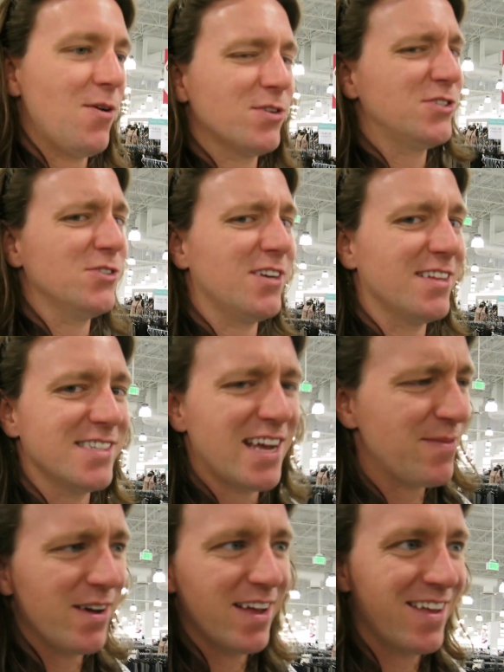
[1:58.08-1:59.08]
I wear suits all the
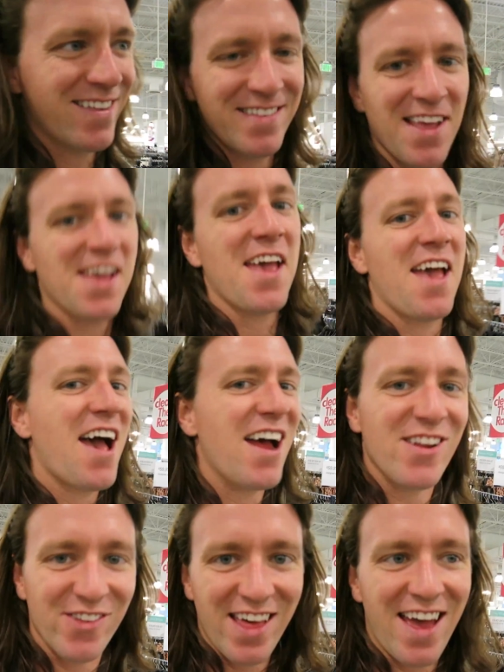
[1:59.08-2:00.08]
time. I, I
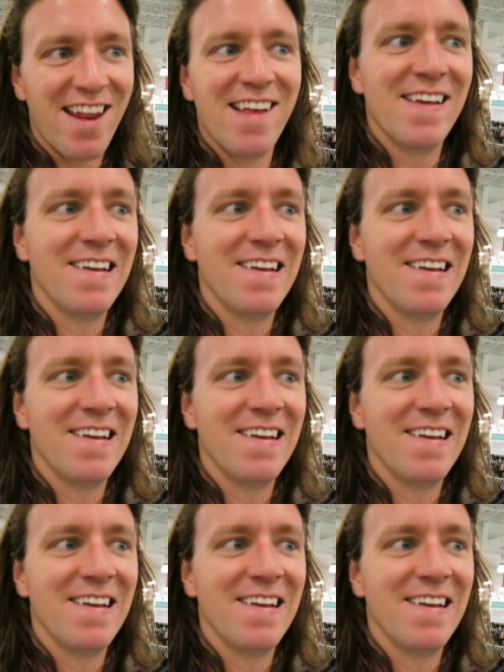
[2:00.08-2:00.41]
knew that.